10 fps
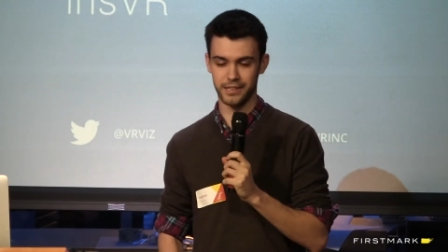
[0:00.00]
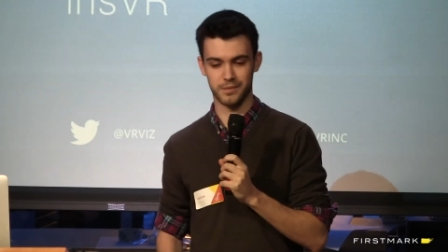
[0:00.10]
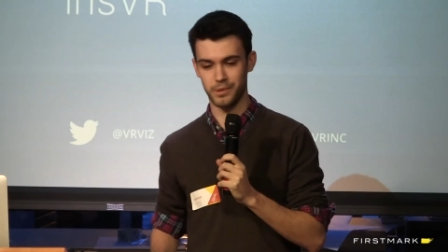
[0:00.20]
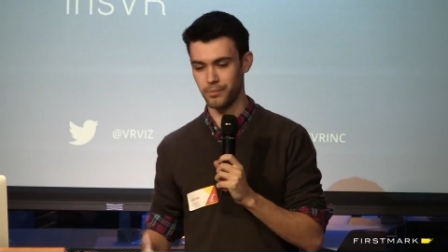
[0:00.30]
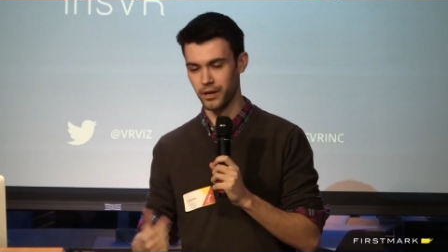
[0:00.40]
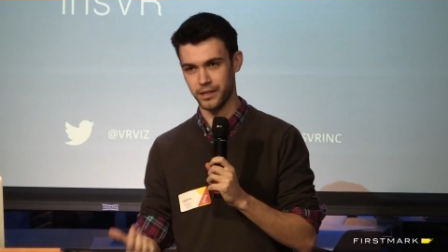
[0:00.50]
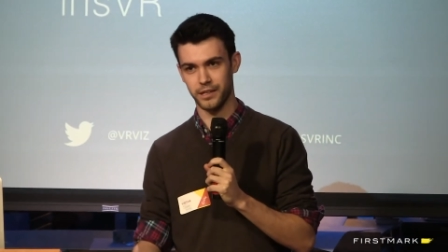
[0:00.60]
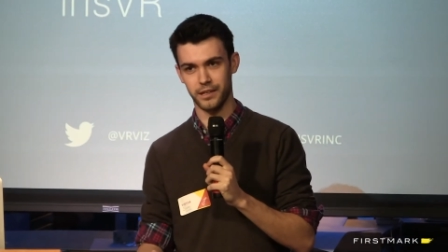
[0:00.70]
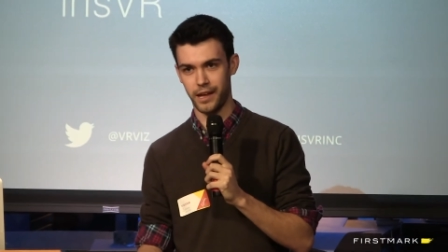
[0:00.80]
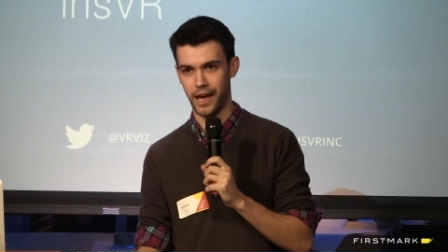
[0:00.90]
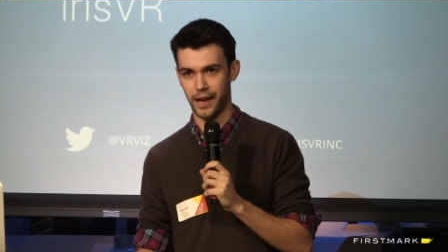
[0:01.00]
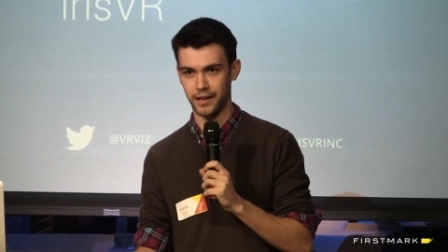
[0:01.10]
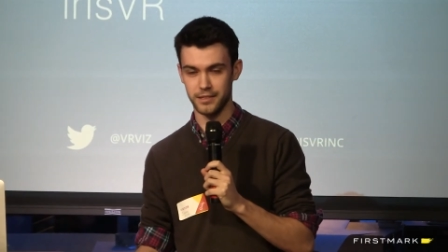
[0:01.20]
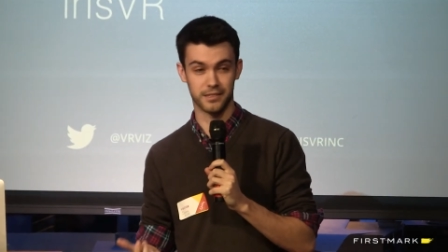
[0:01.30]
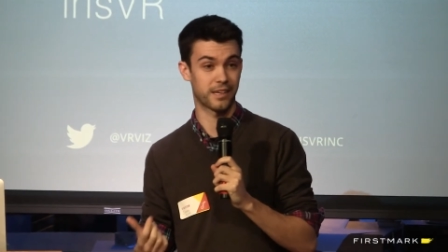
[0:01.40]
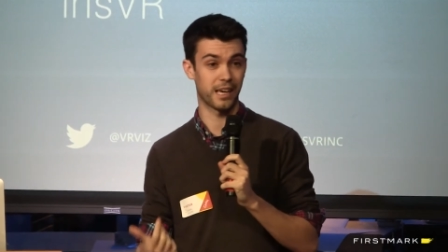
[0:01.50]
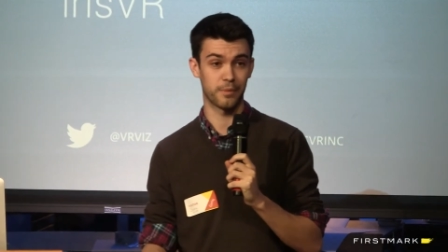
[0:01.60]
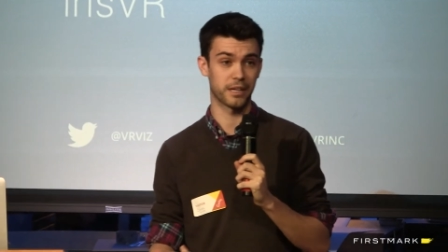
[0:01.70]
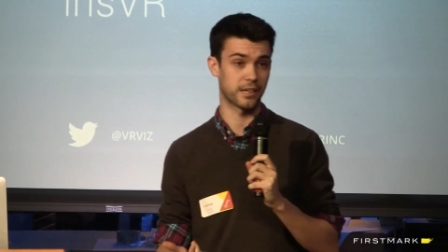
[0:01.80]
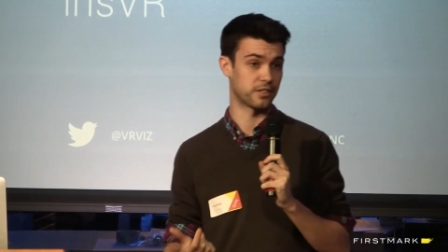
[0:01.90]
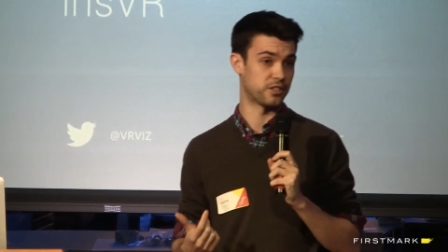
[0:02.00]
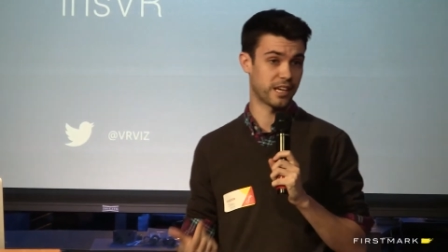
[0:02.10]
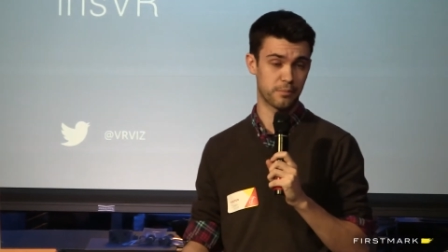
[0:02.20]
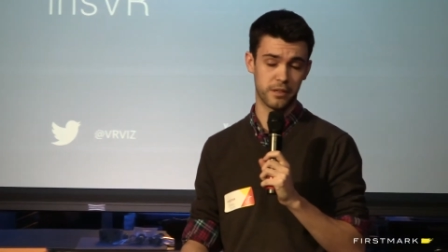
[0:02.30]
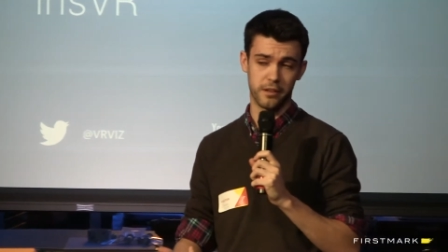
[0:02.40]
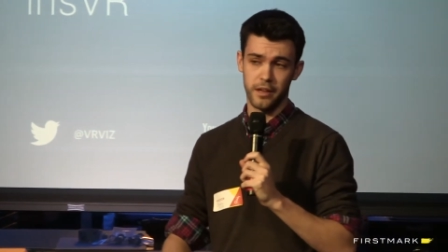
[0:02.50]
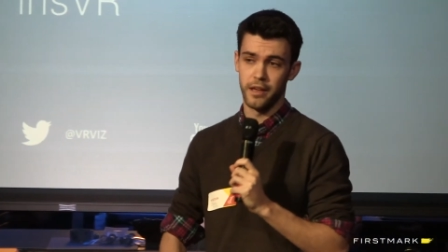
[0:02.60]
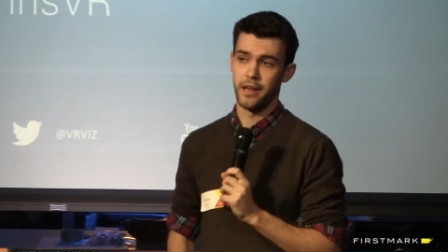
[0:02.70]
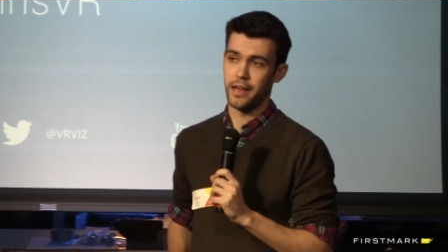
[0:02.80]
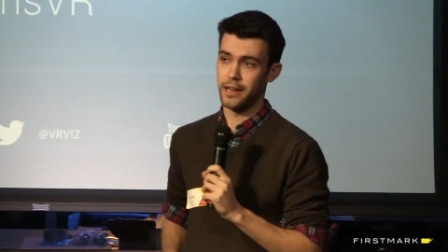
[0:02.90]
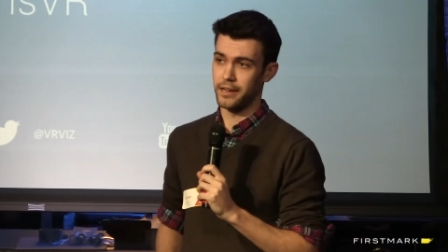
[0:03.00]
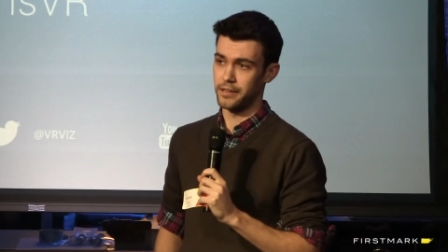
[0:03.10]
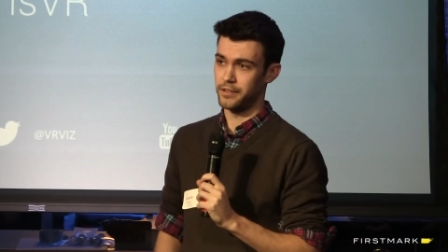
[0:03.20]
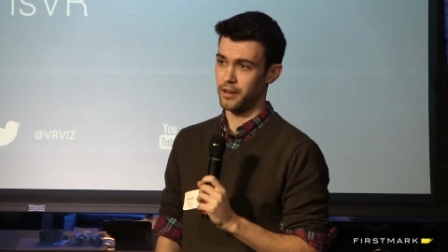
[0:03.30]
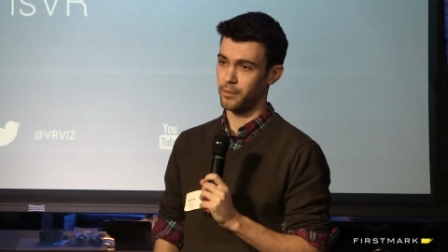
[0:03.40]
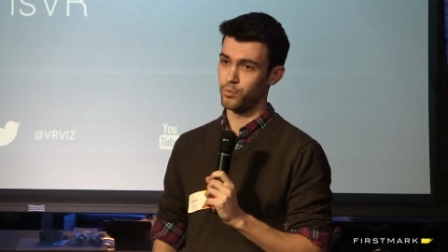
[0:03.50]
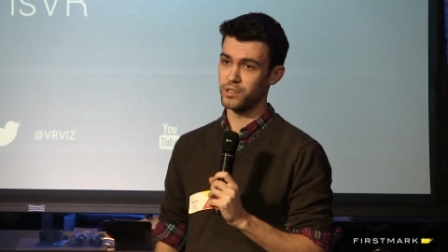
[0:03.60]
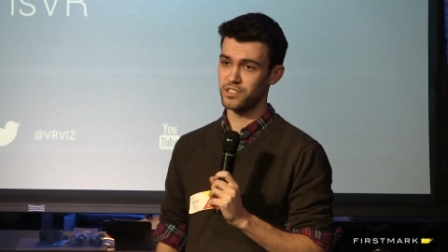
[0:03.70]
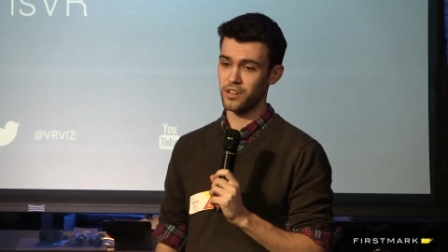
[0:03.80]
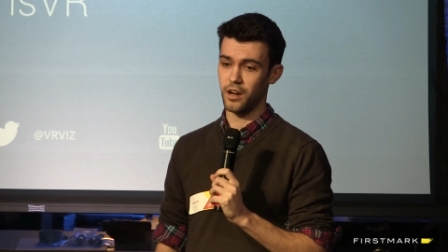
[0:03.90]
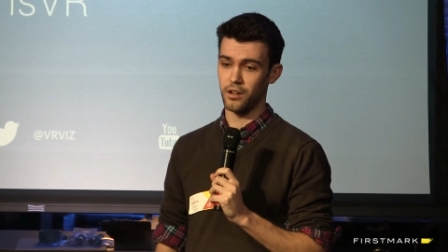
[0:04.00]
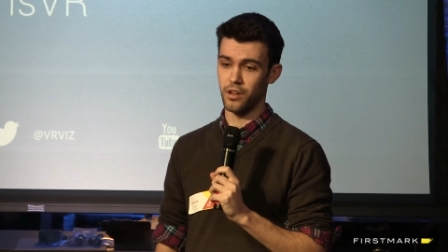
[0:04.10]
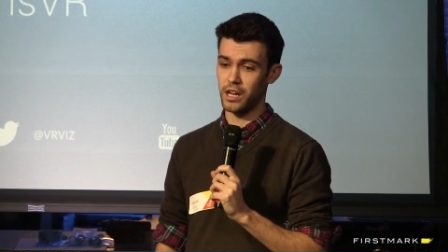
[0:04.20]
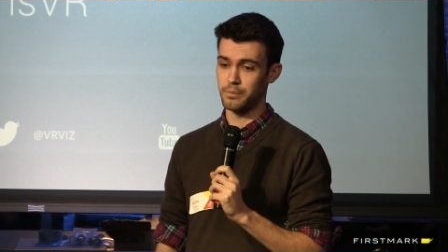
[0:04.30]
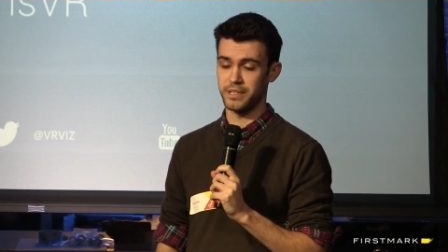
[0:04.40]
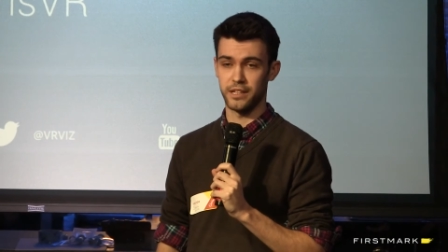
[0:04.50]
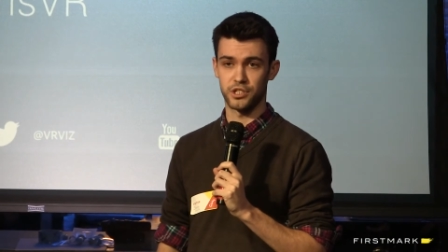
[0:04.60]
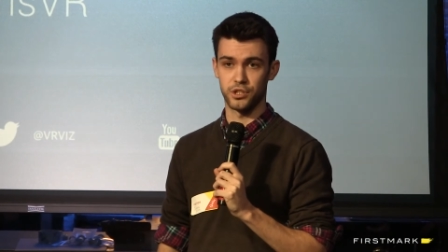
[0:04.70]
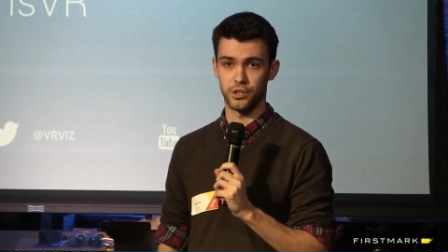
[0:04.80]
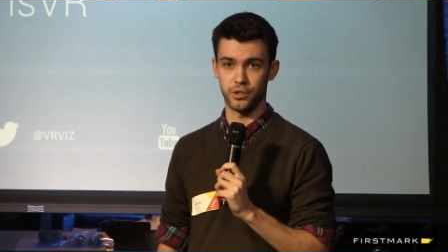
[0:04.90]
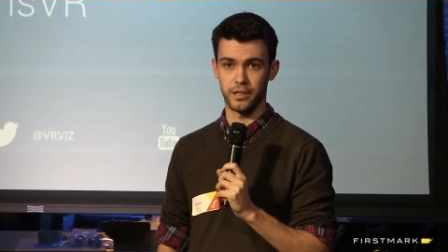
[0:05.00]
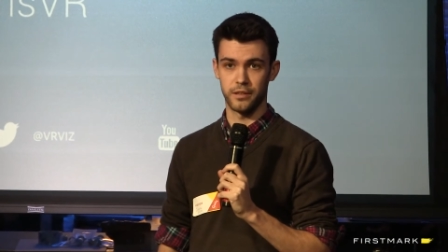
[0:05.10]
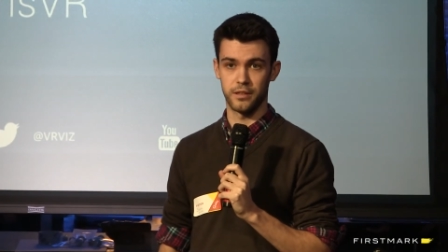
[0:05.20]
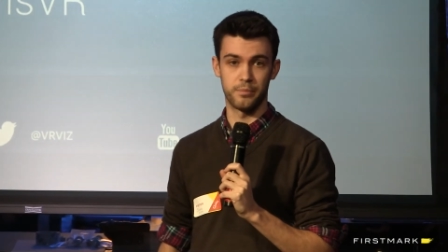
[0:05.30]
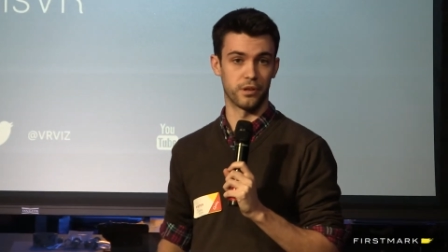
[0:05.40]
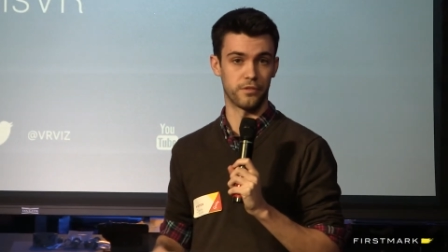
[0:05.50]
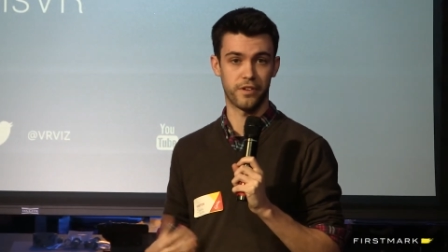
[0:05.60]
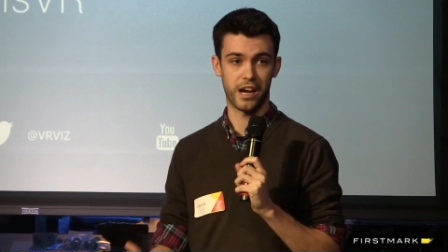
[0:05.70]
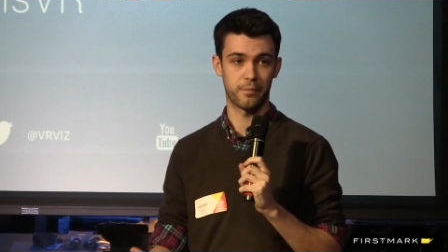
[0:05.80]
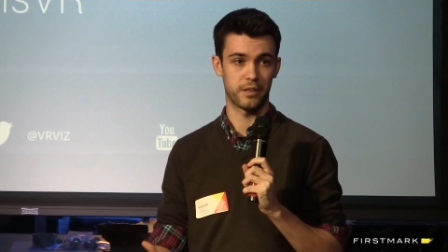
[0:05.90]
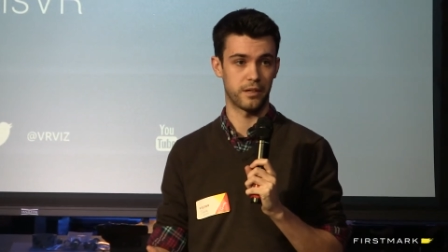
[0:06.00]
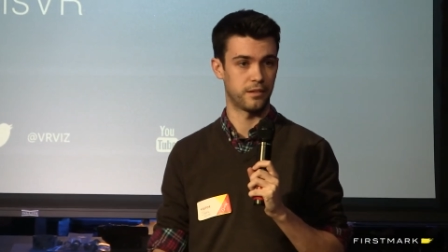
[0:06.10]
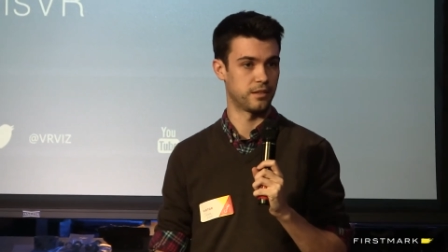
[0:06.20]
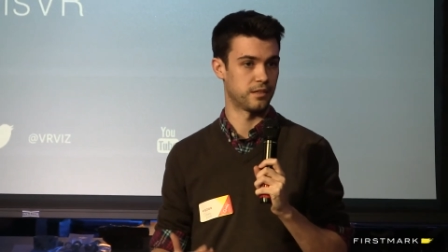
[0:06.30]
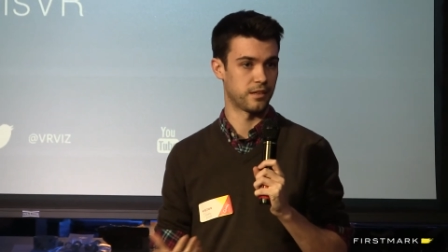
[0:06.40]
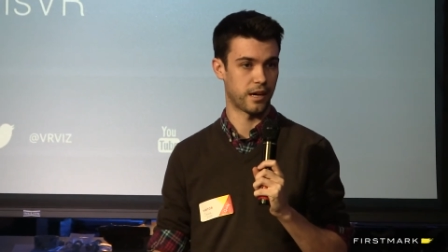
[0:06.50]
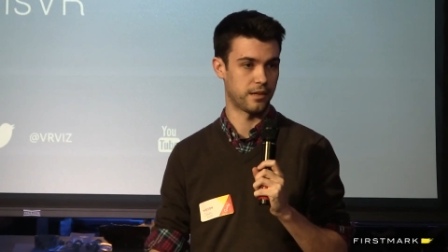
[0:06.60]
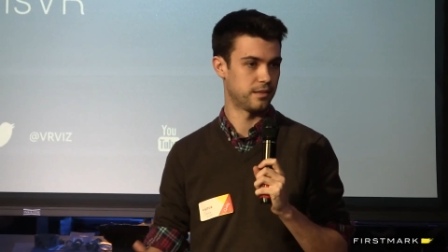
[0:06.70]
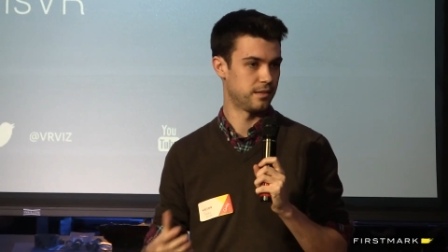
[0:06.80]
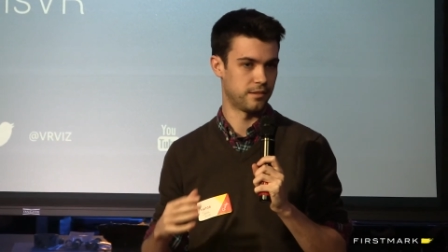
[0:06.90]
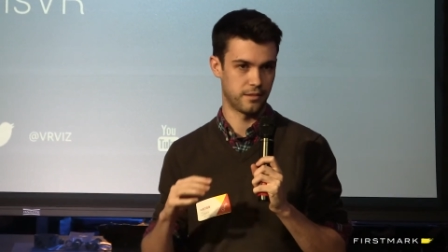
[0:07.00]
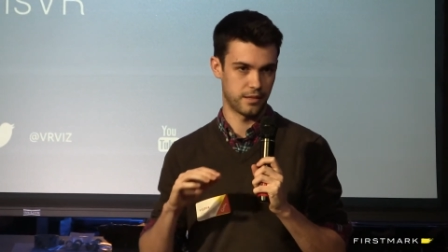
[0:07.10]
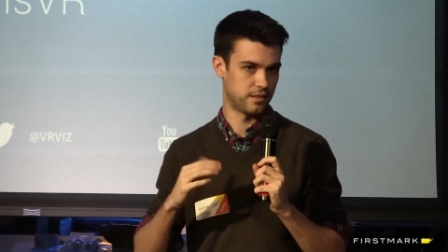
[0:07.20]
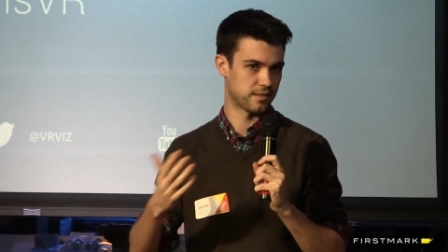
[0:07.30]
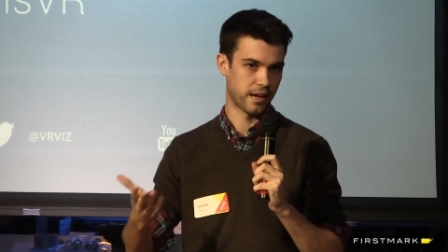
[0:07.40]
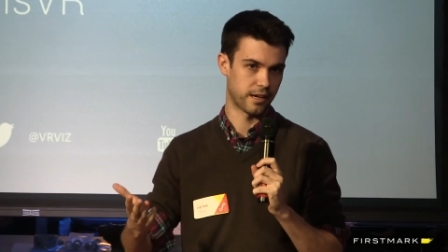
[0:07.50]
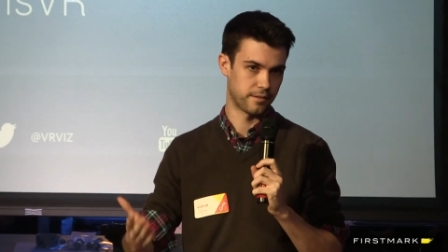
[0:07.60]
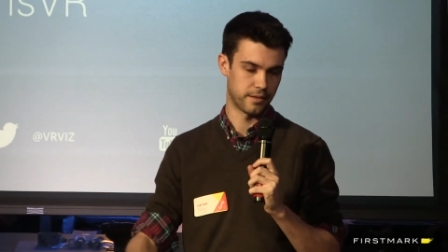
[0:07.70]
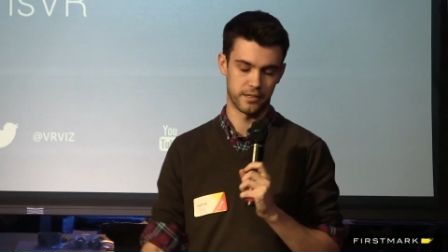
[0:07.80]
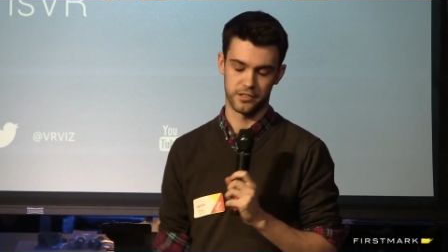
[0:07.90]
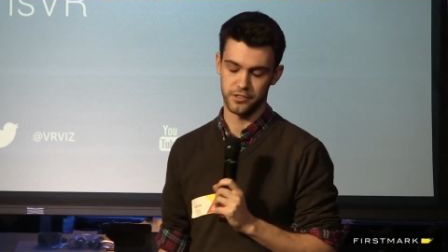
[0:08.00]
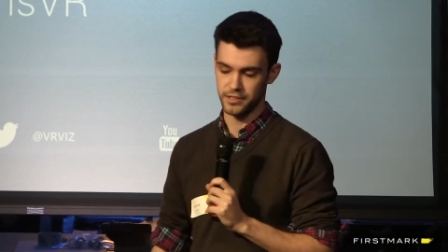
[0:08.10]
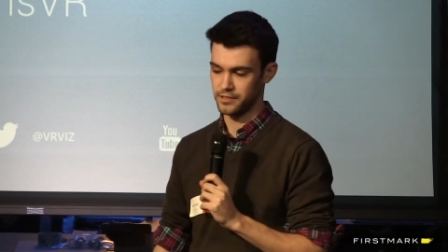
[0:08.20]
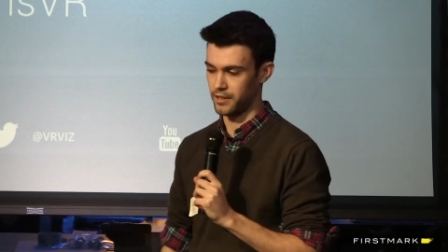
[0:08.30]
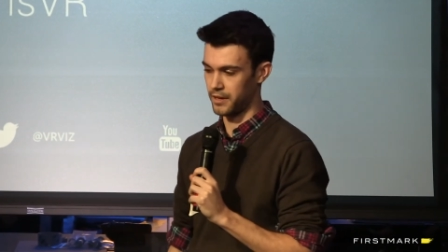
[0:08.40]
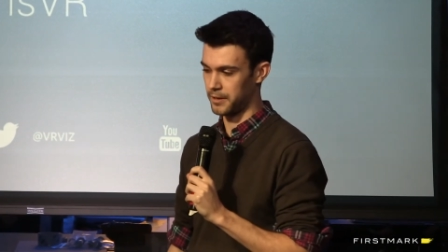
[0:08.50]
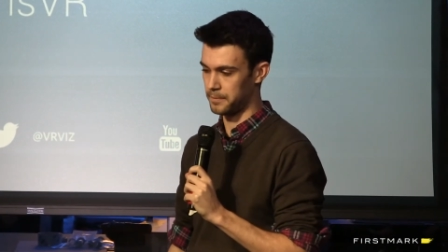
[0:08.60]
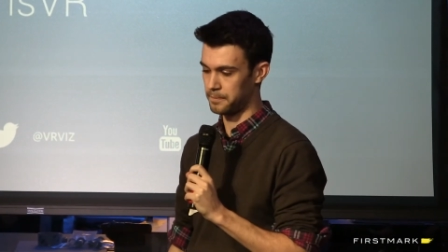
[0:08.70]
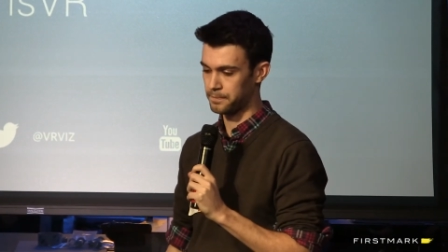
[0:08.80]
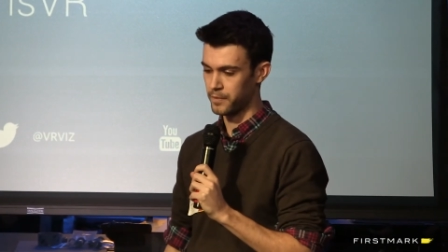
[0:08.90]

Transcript: It's been marketed as gaming and entertainment, and um, we saw a lot of potential in the built environment and the in the design industries. Um,